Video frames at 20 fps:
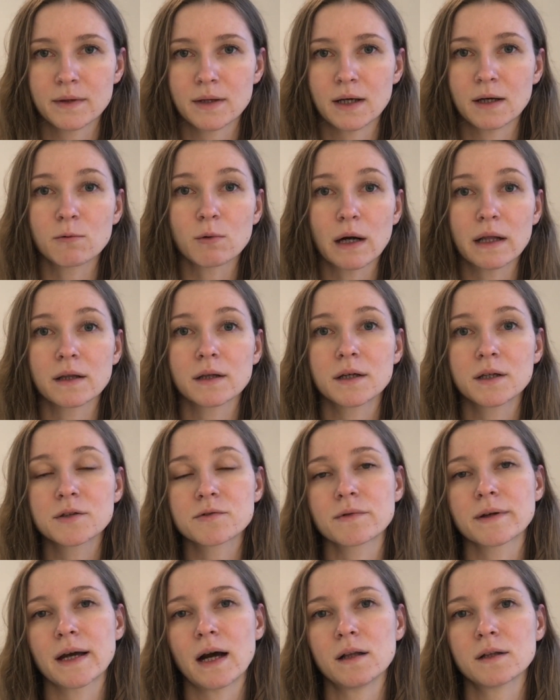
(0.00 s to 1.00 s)
And while in
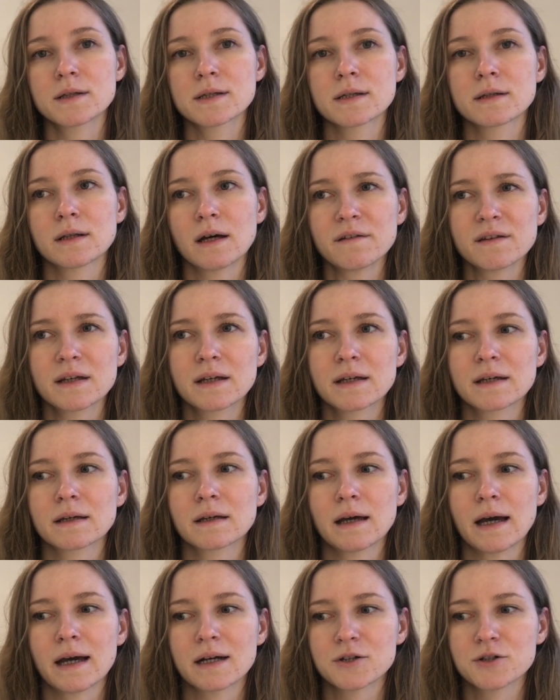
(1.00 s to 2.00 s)
reality, nothing
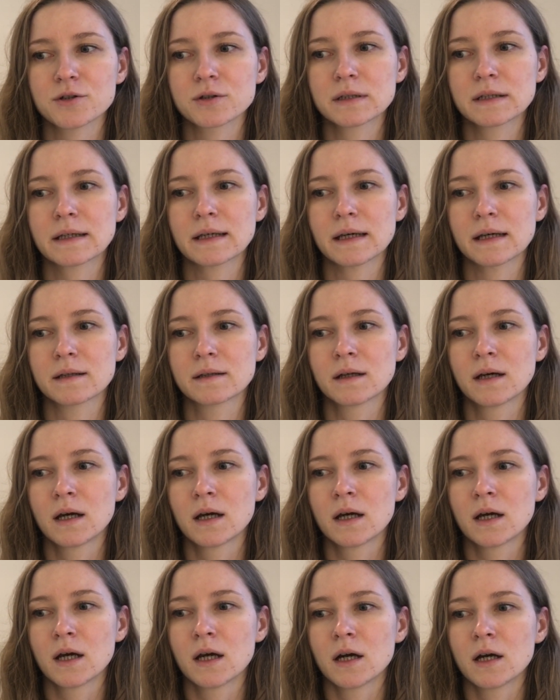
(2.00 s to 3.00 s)
actually can
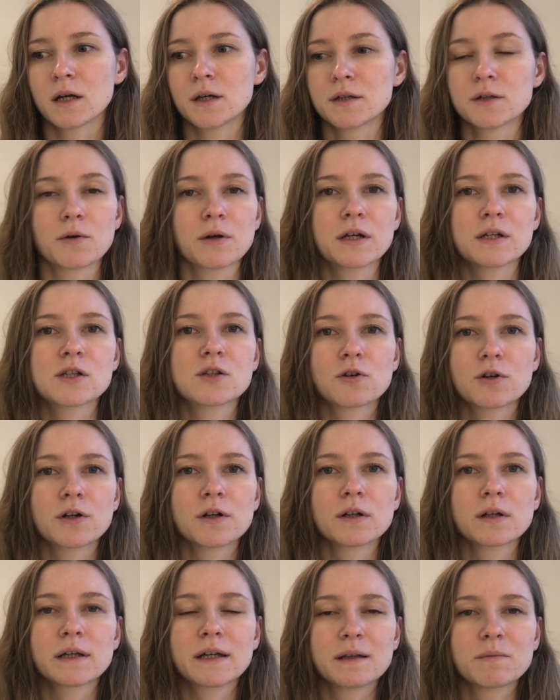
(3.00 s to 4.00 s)
you know
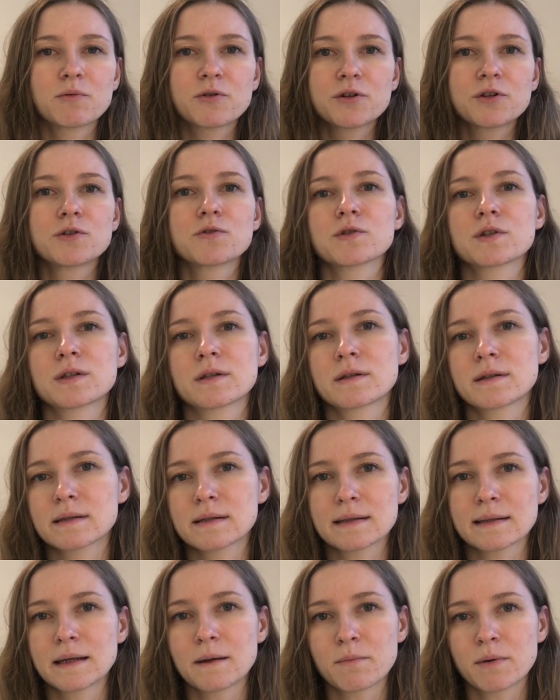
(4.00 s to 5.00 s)
external can produce
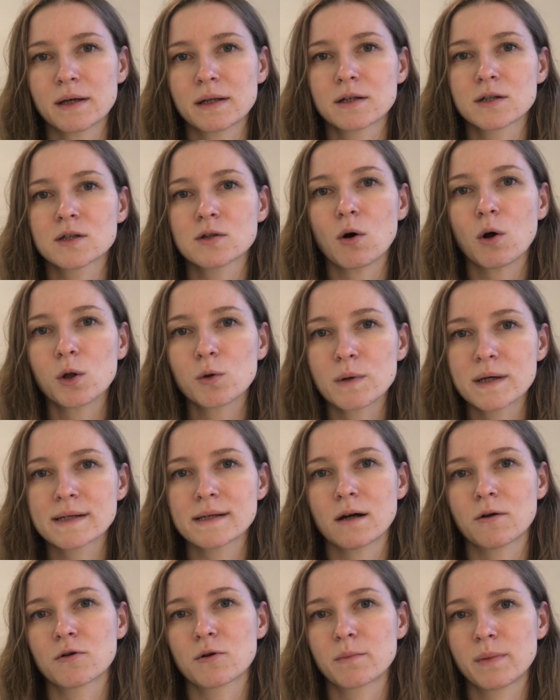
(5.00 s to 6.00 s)
sleep it is always
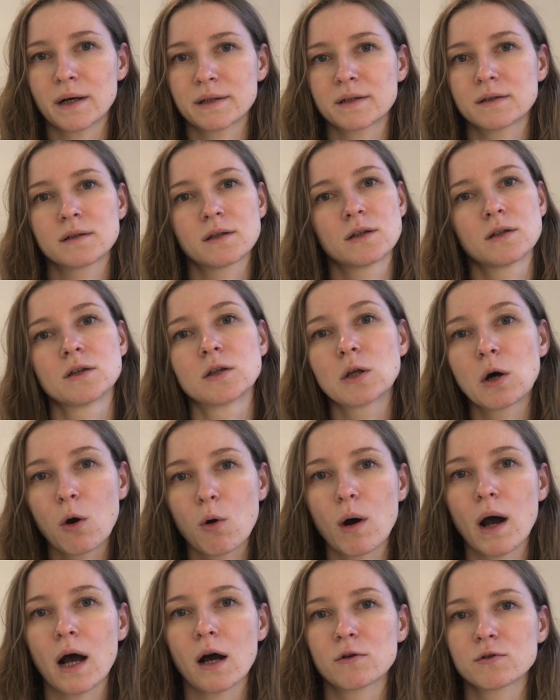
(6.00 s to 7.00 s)
our body that
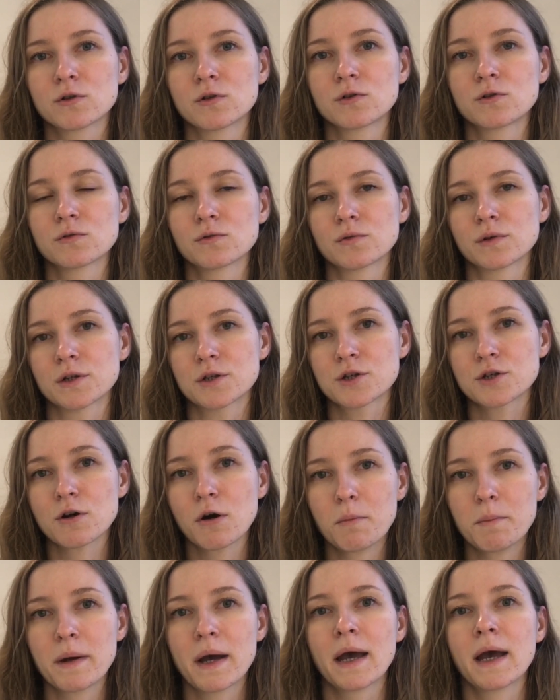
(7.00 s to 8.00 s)
know how to do the
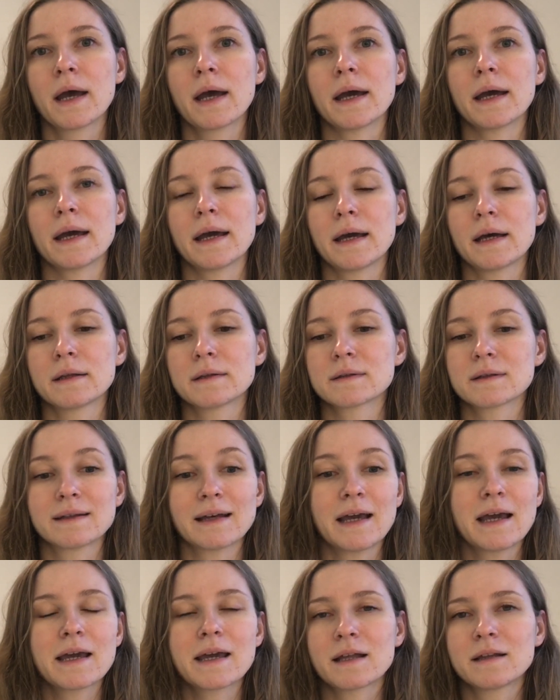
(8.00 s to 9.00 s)
job and
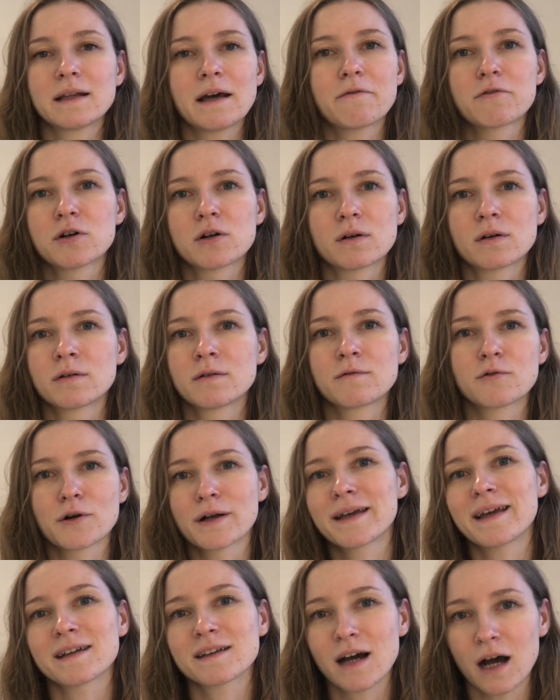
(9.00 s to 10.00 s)
they can never
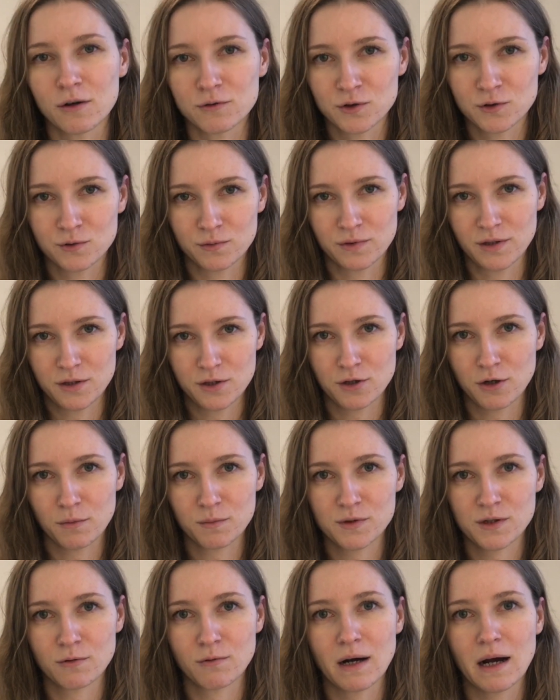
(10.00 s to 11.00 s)
forget how to do the job
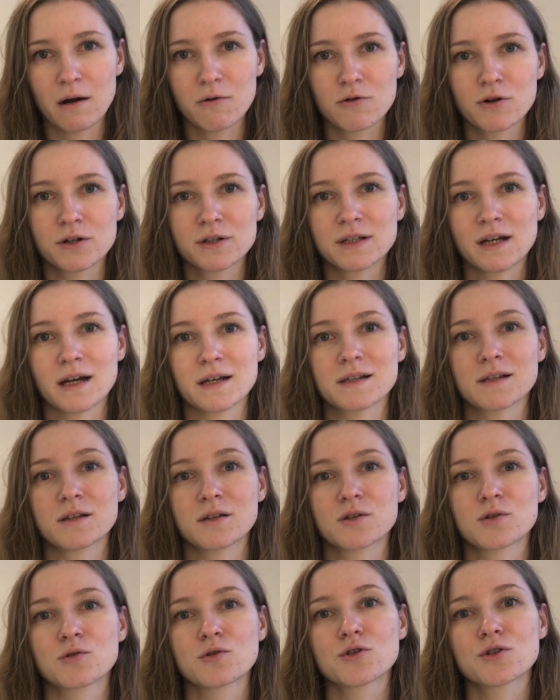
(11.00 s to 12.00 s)
so our task
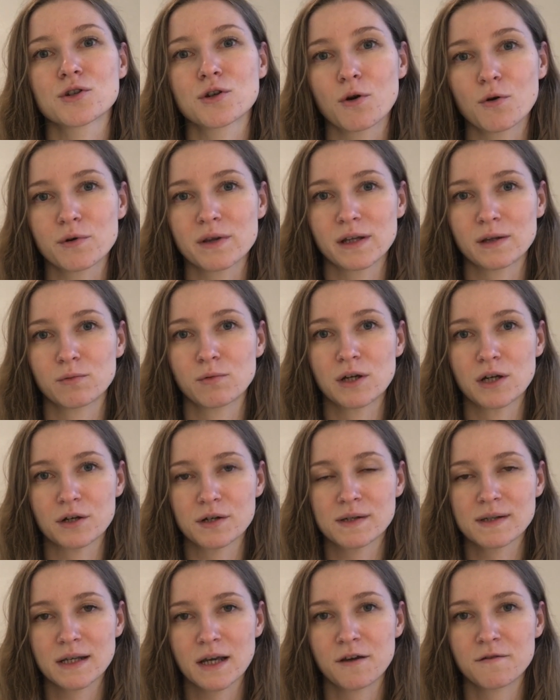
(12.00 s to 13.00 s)
is to show that we are
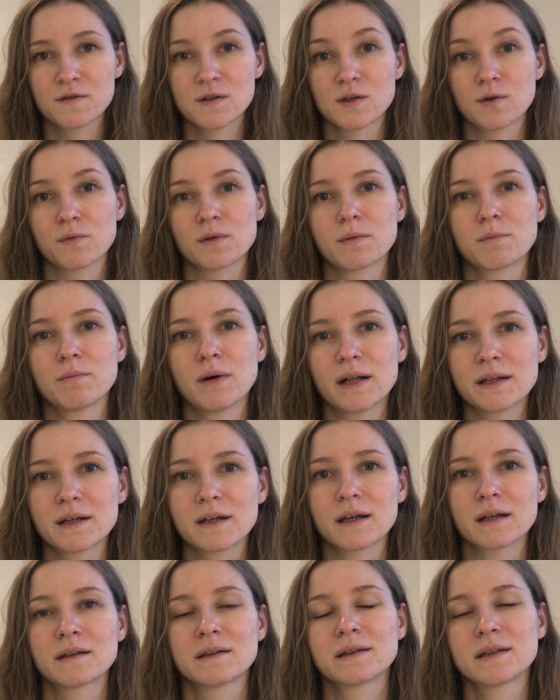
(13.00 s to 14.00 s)
safe so the body
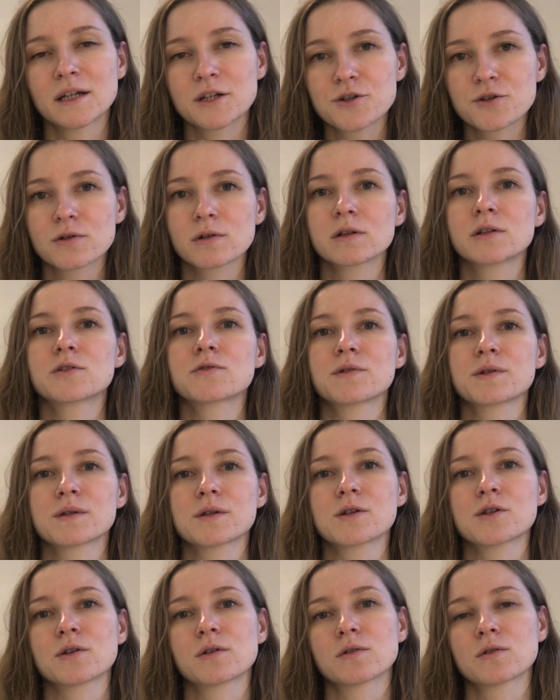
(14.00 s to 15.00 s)
can naturally
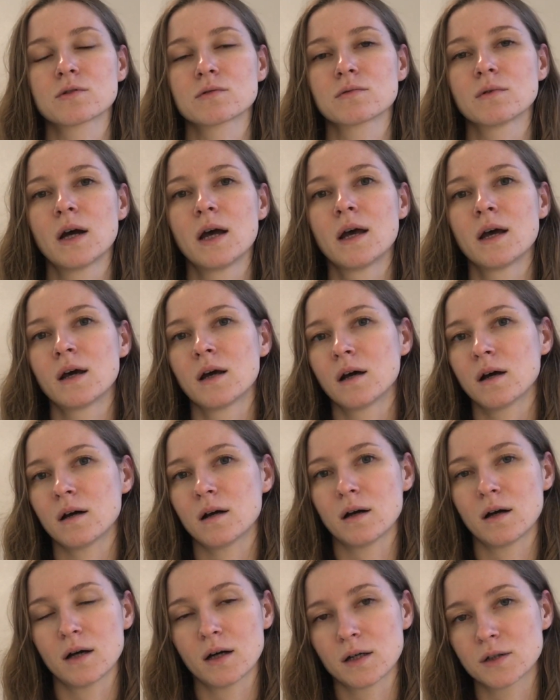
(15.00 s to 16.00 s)
transition to
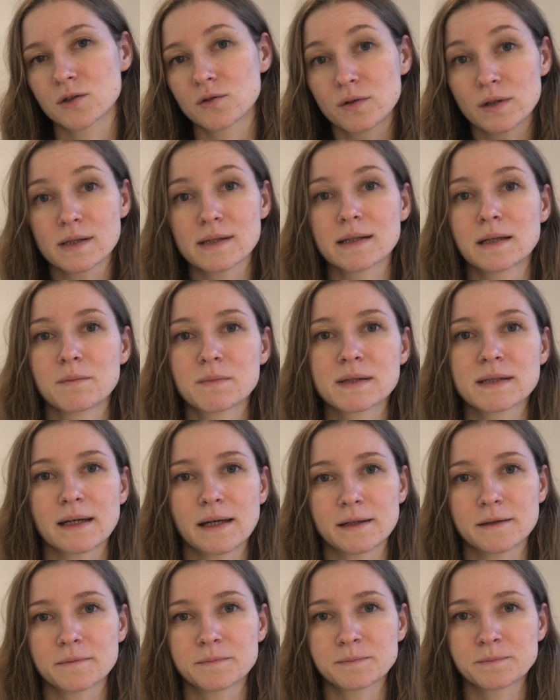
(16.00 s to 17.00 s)
uh, to the sleep
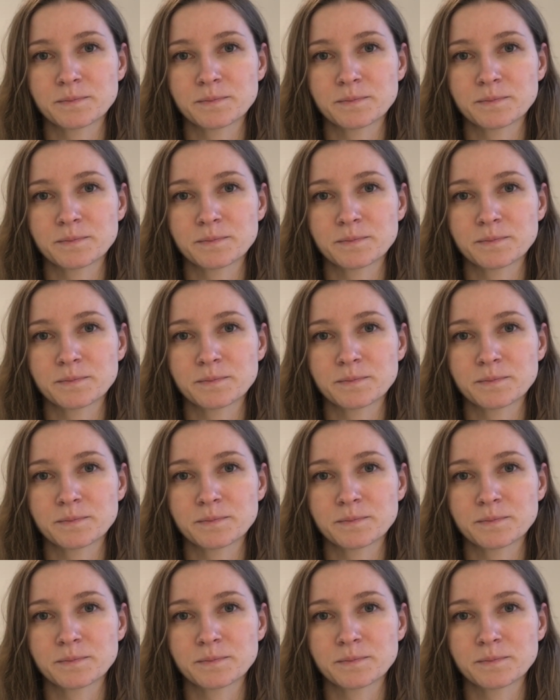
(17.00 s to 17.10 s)
state